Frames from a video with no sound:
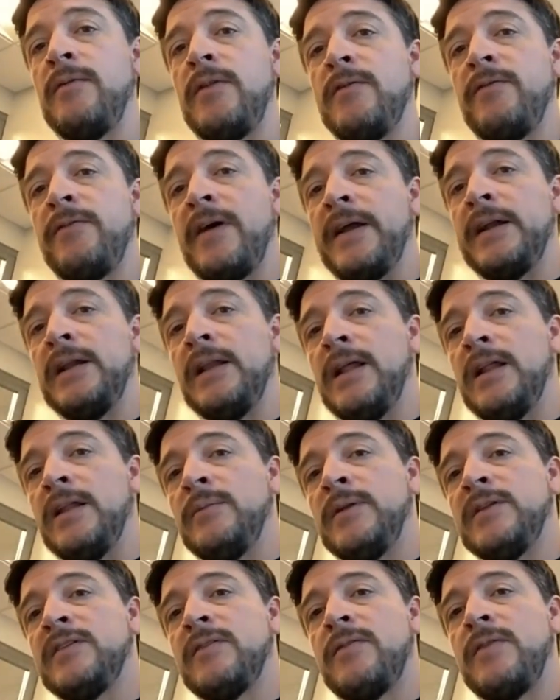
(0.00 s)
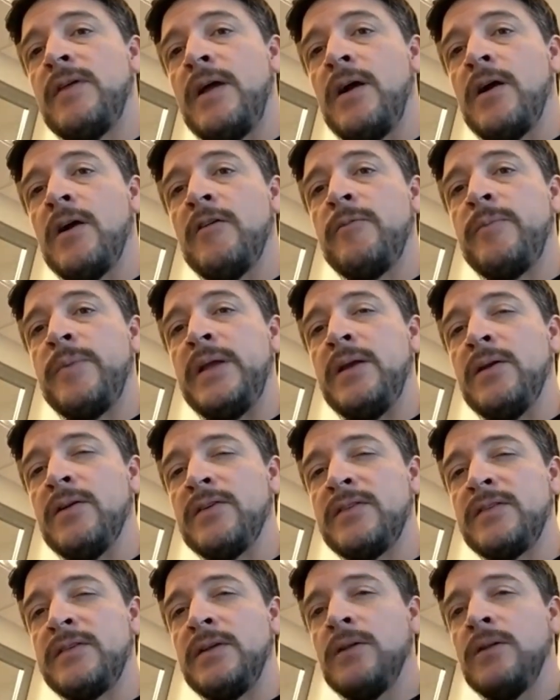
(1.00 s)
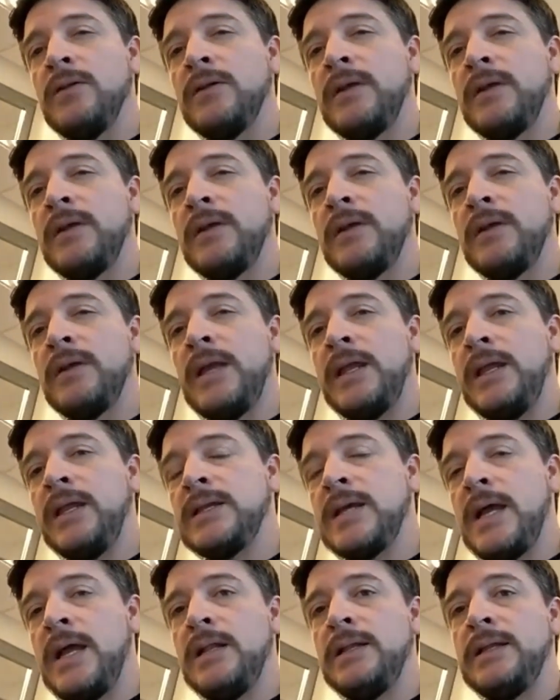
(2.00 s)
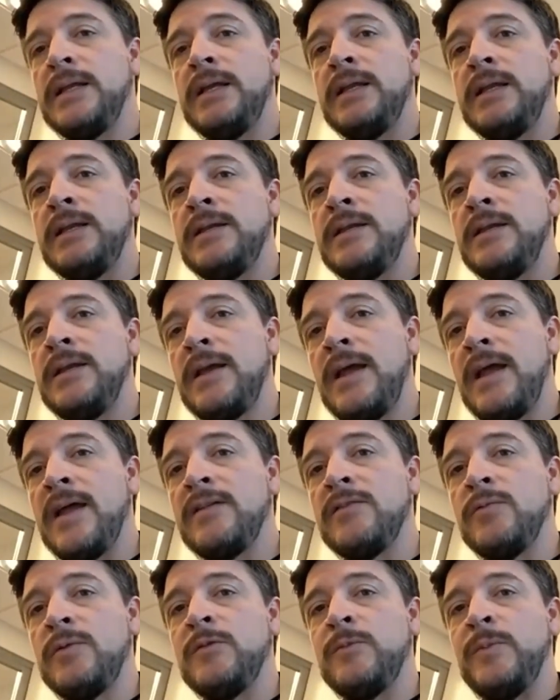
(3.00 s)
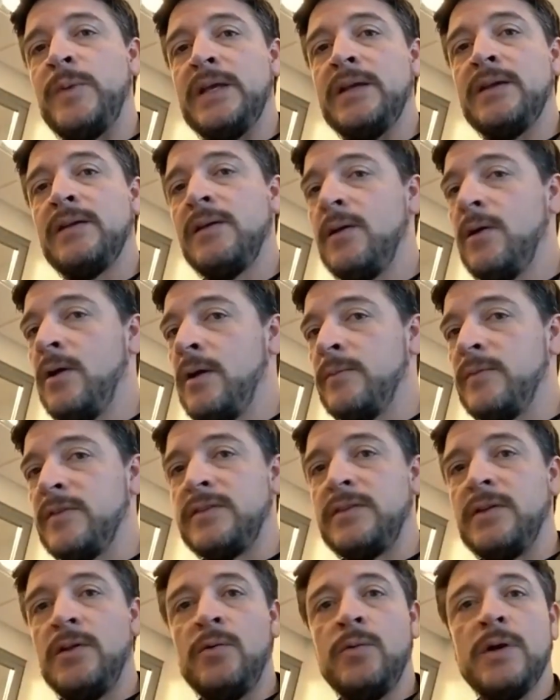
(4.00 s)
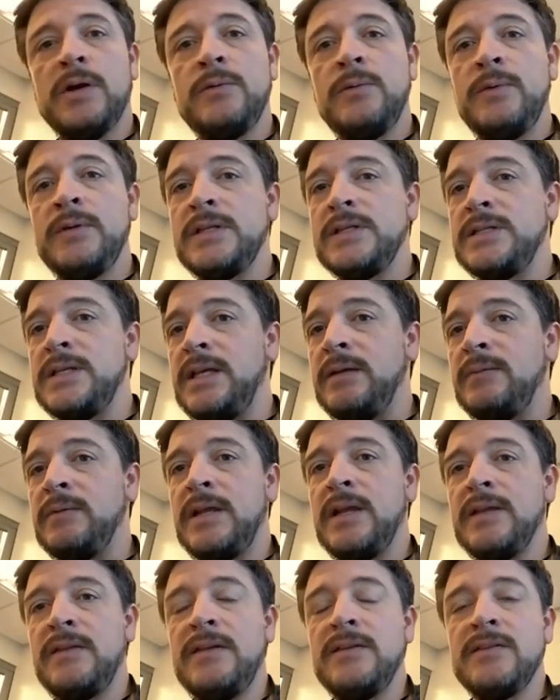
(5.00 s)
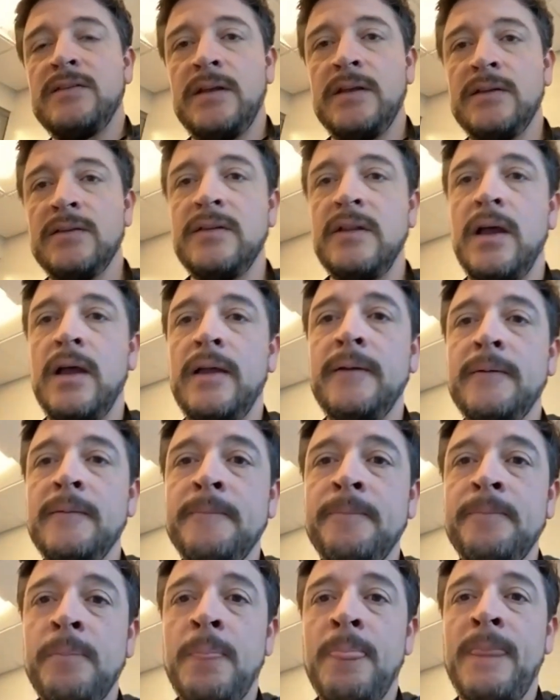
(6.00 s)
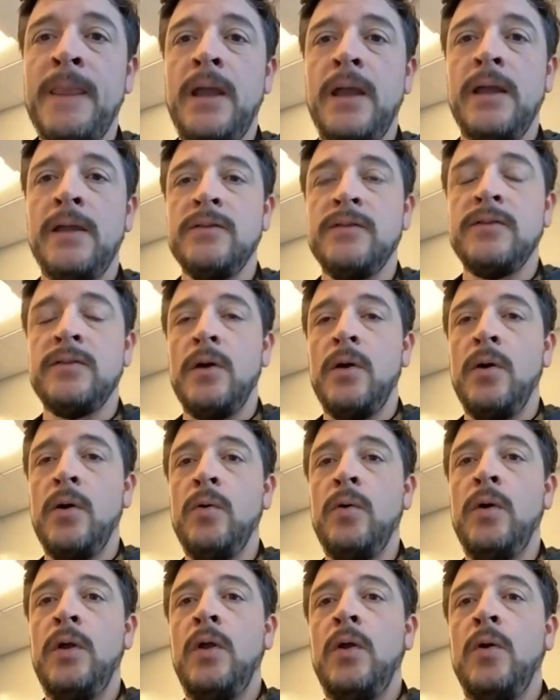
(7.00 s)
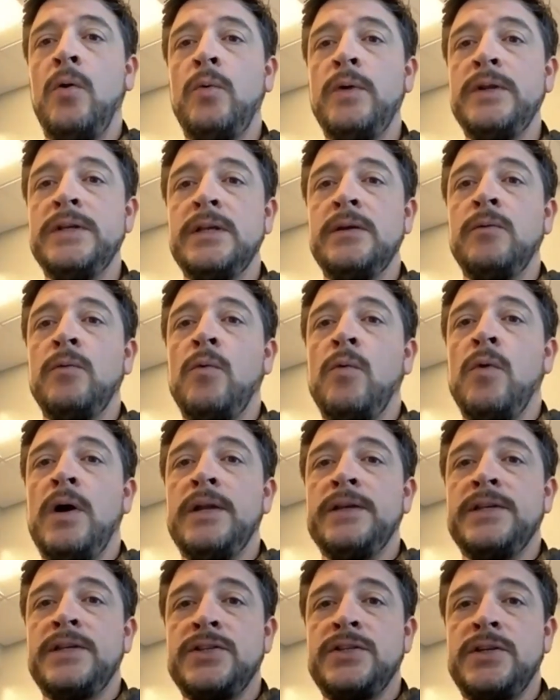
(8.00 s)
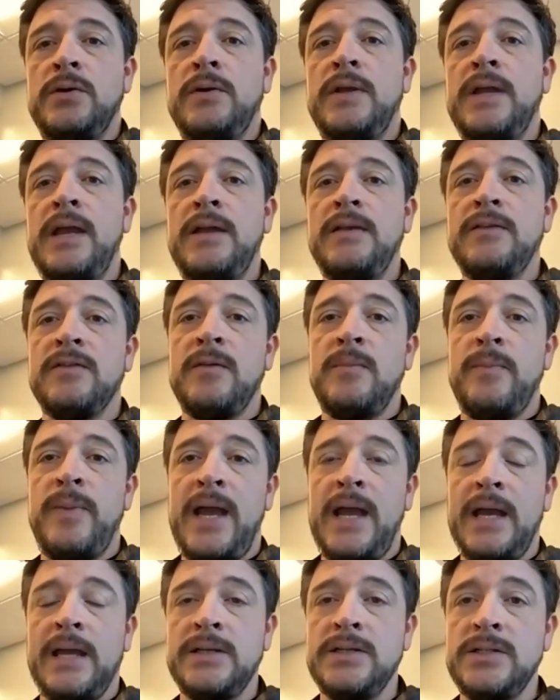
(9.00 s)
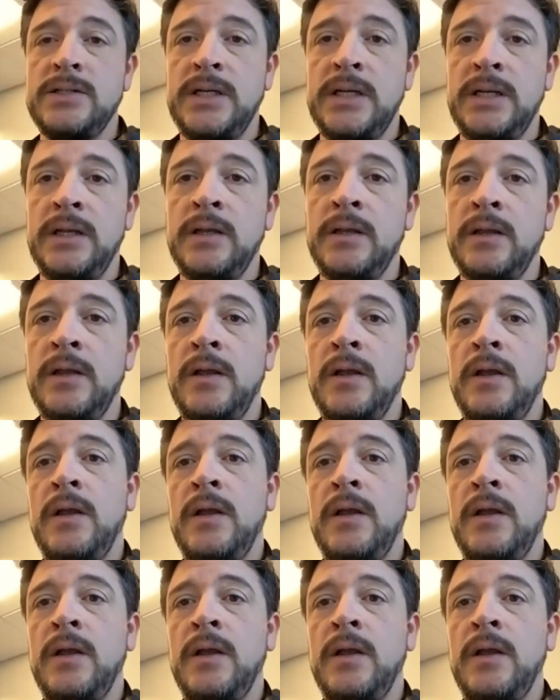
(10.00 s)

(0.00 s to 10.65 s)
of the final elements of the RFP are still getting dialed in as we speak, still working with the team to get these things done. And so we didn't want to showcase the packaging